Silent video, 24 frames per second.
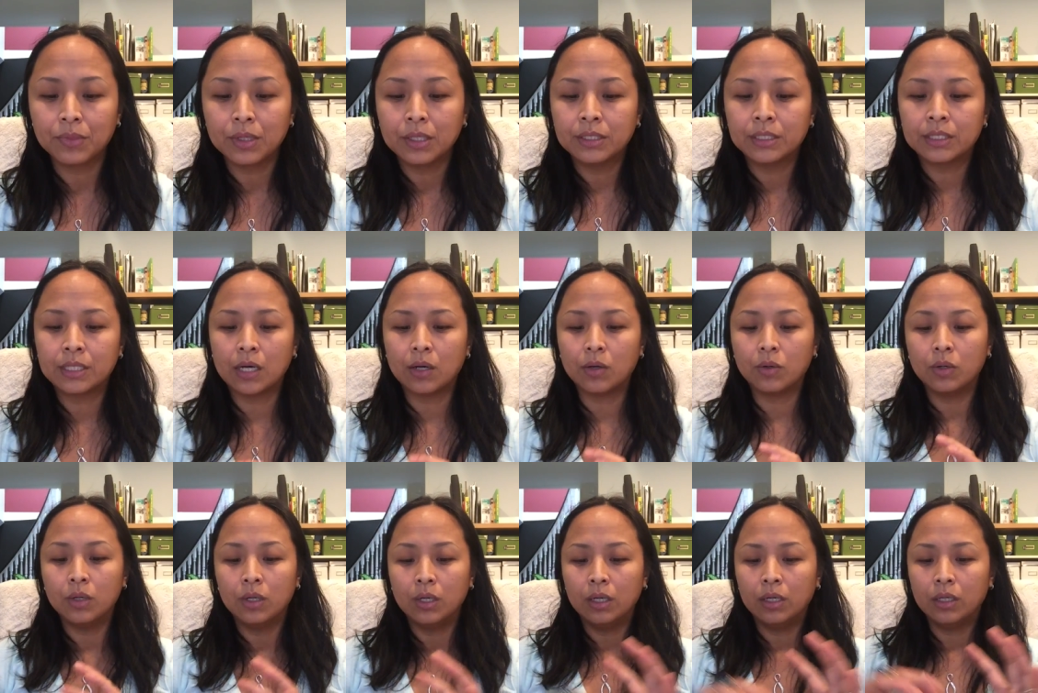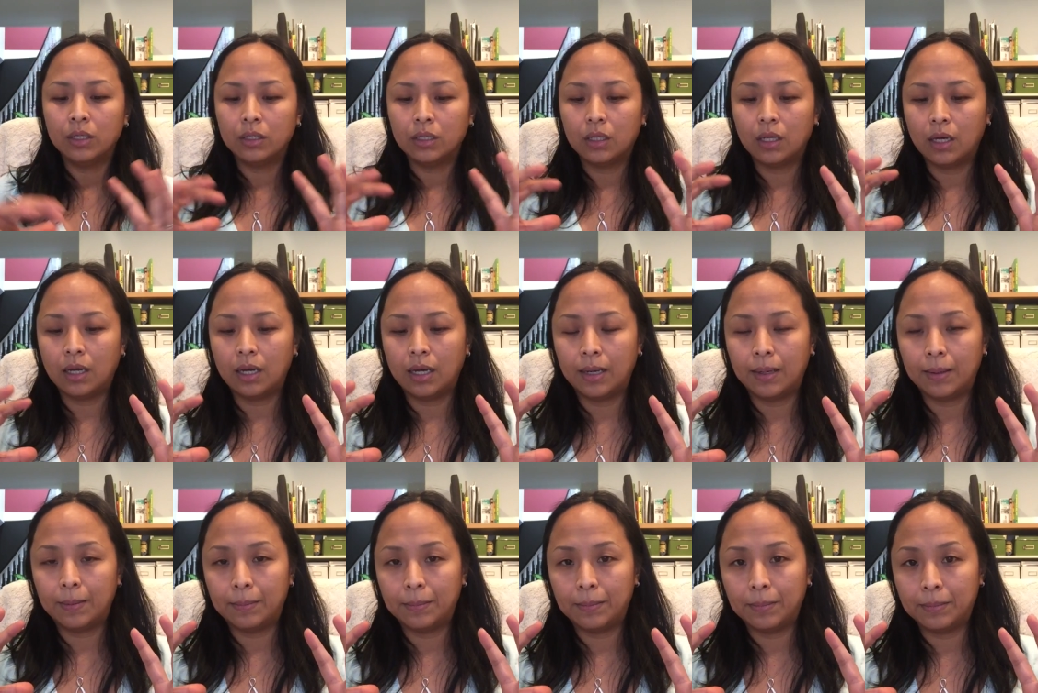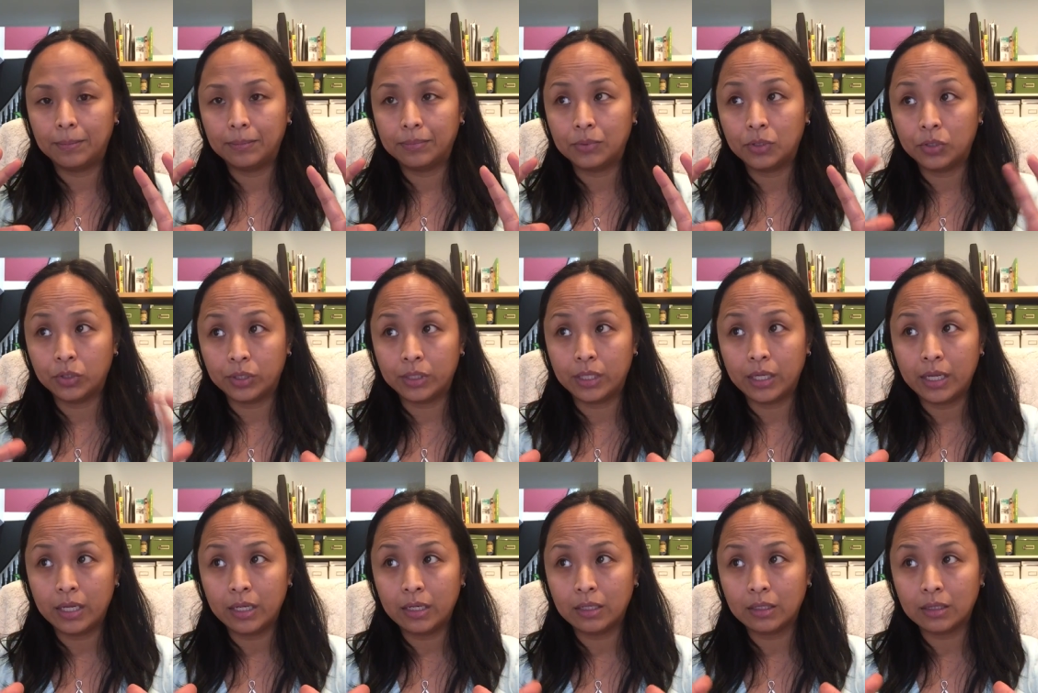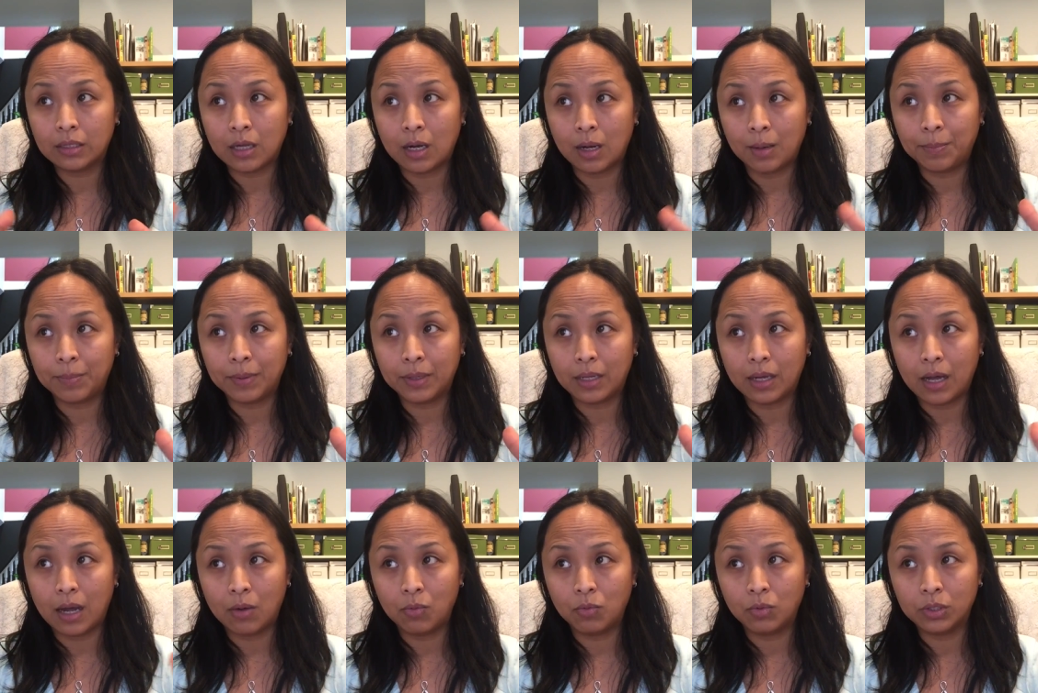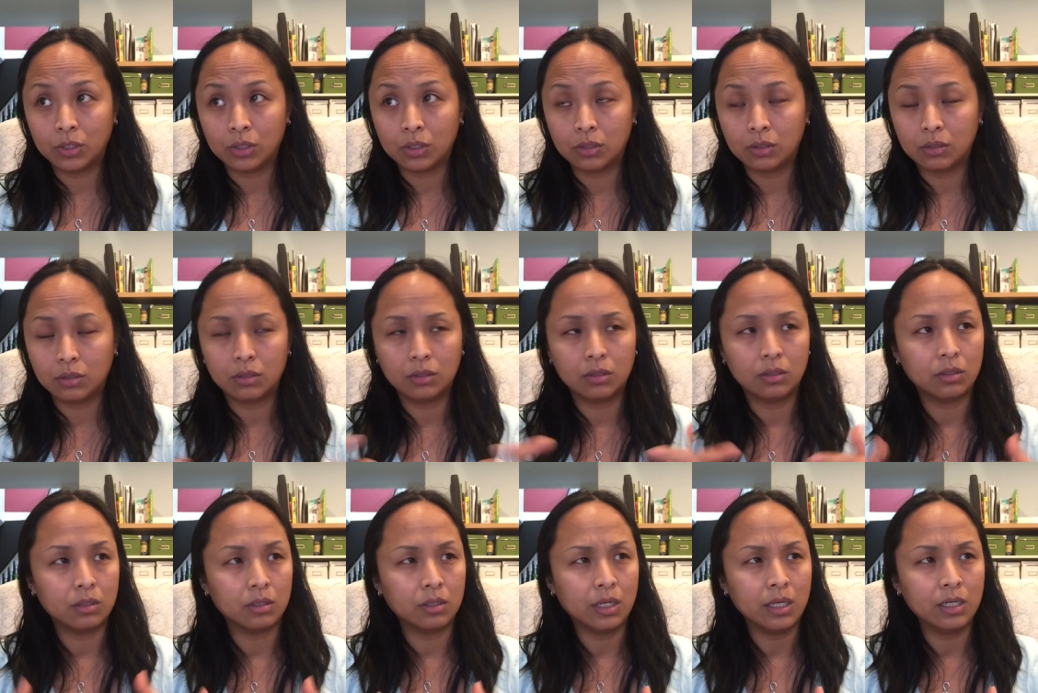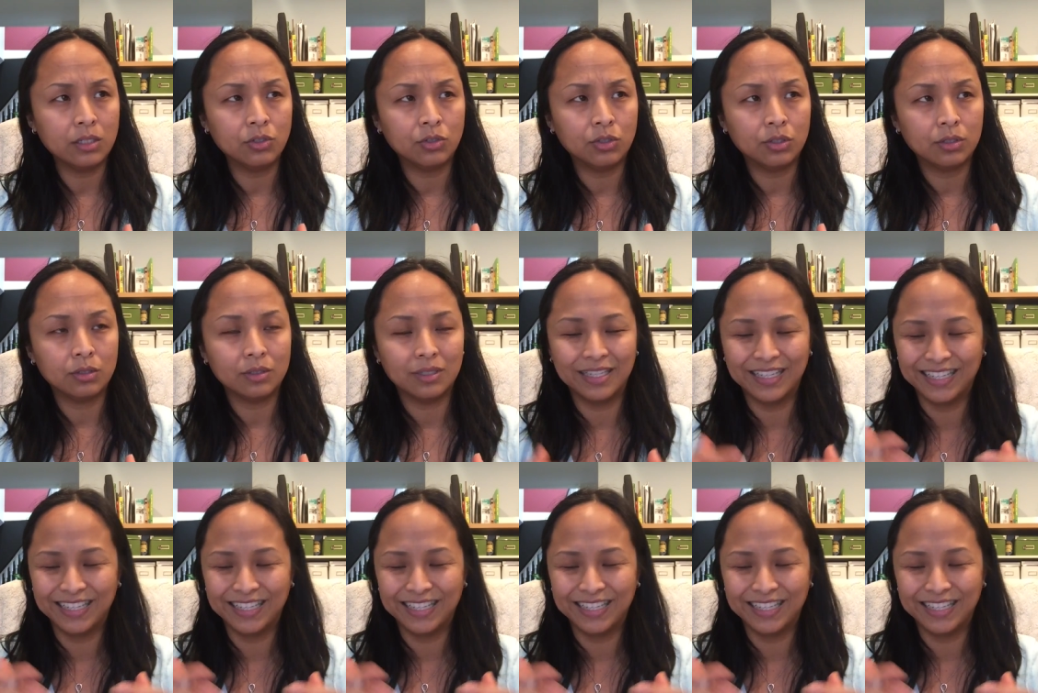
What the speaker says: So today, the topic did I introduce?